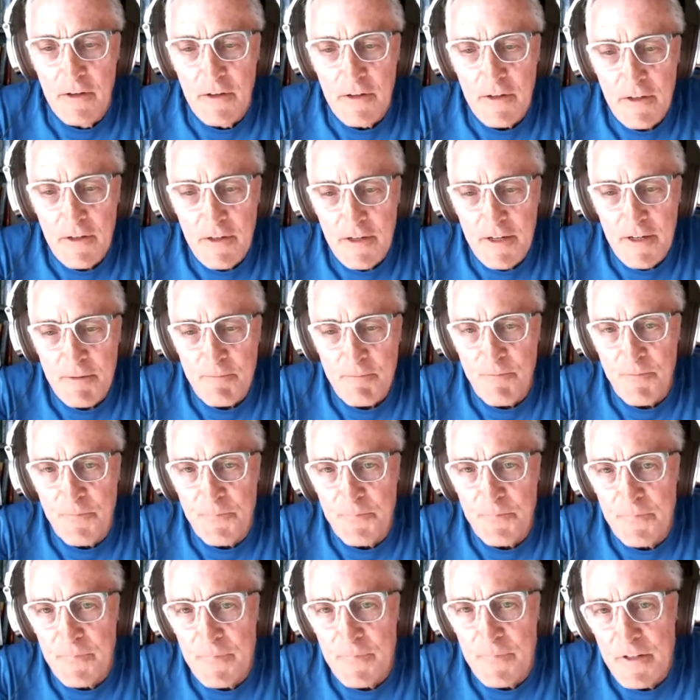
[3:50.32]

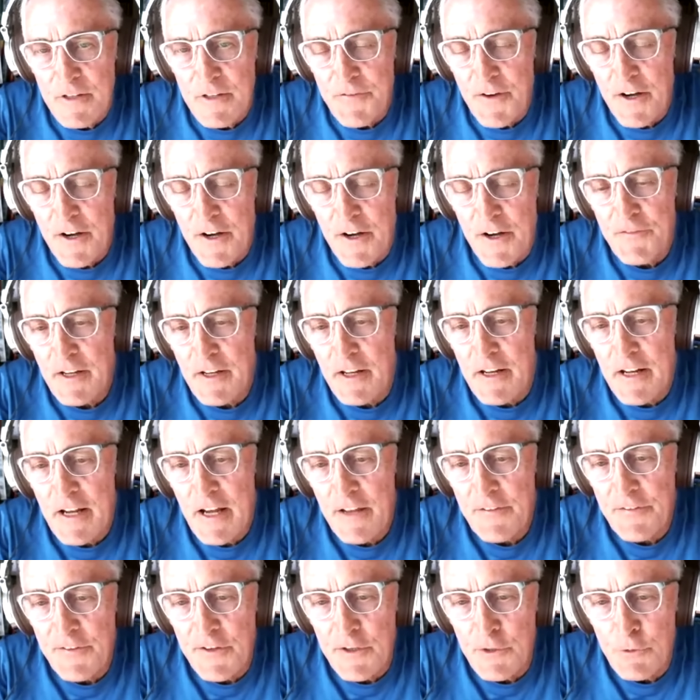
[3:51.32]
Um, if I find an
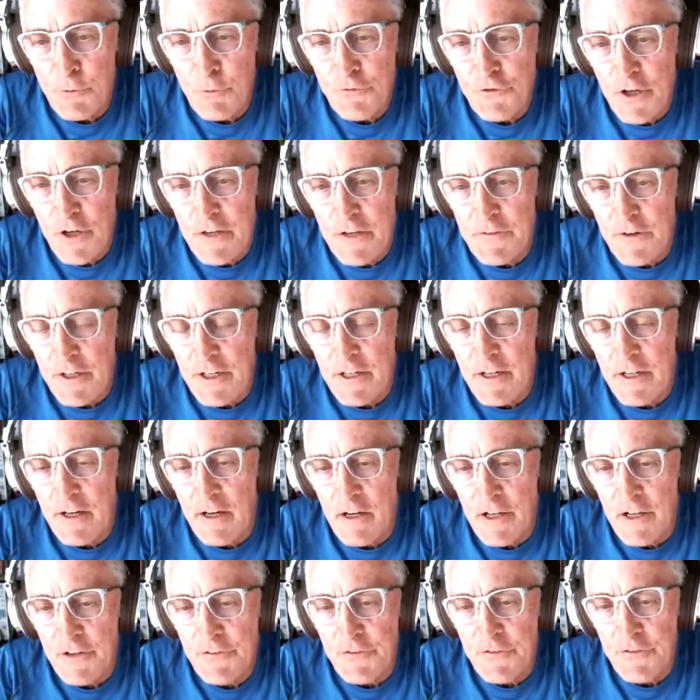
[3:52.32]
athlete who's saying they're getting
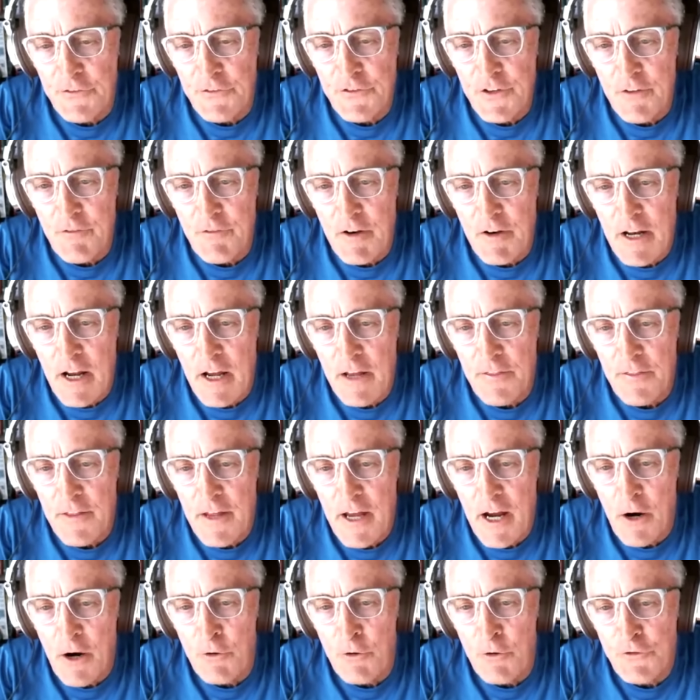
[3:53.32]
less than seven
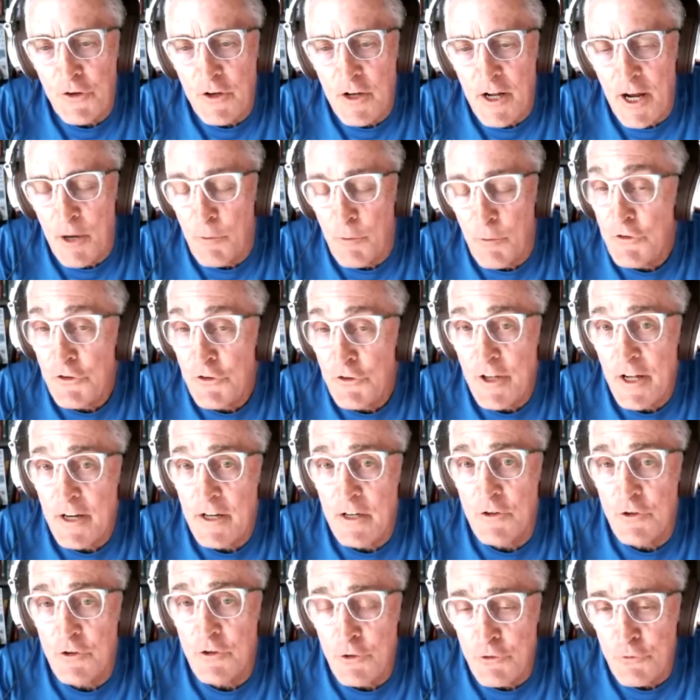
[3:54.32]
hours a night, which is not
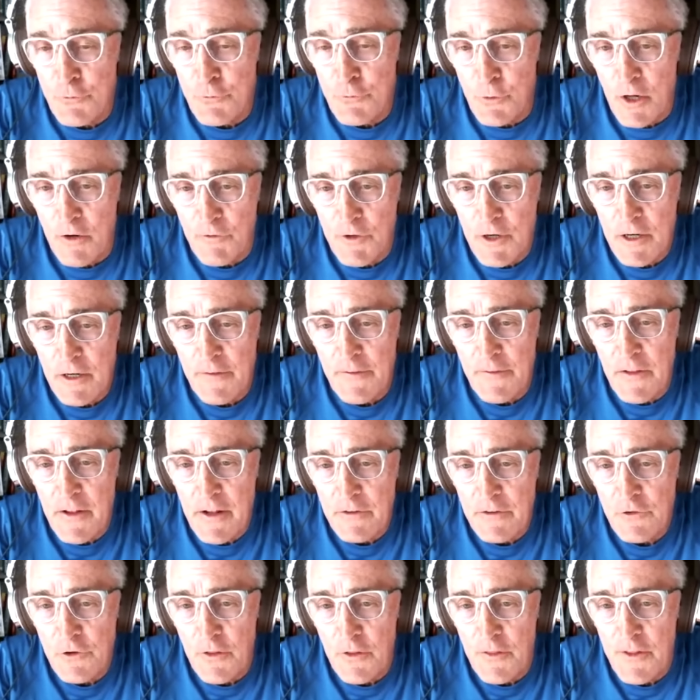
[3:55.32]
unusual, I've run into
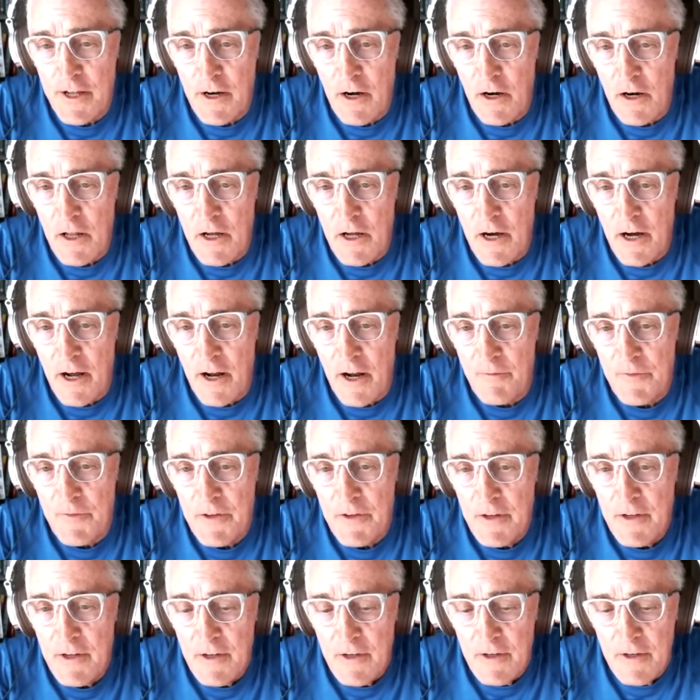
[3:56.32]
that, to that a lot.
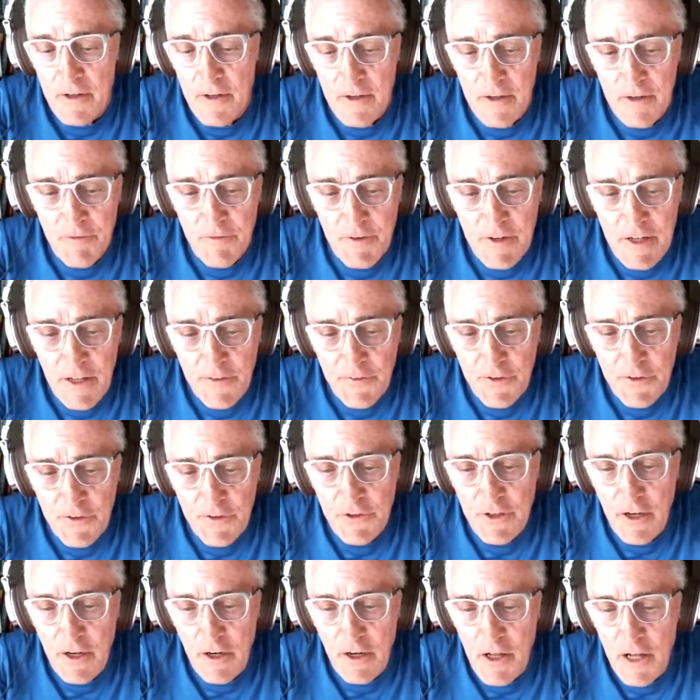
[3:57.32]
An athlete's
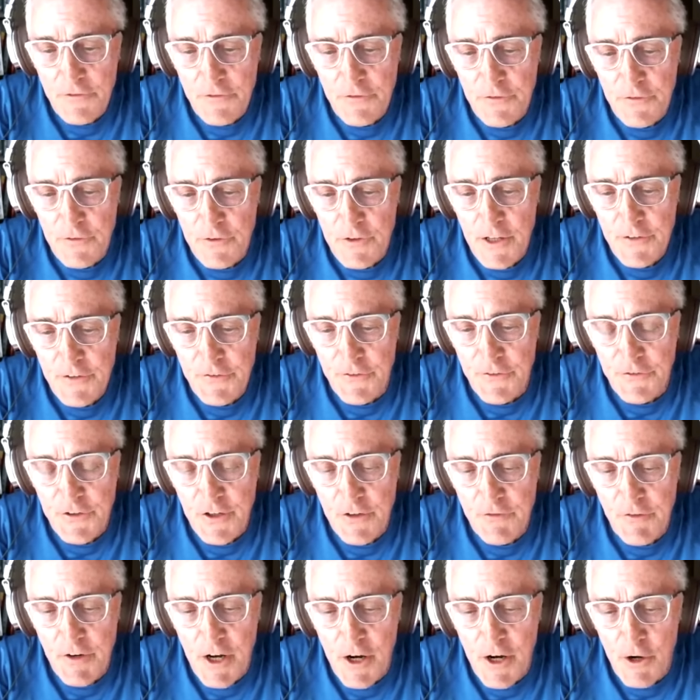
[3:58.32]
getting a lot less than
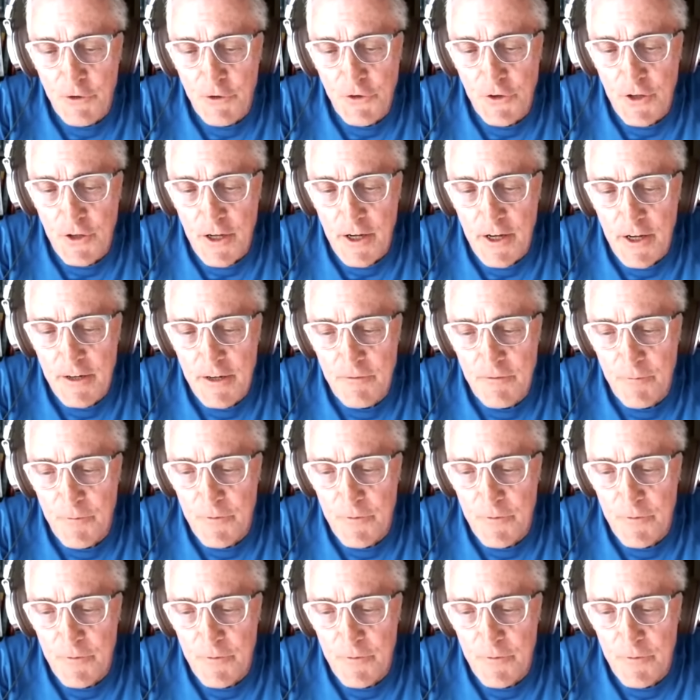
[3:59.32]
seven hours a night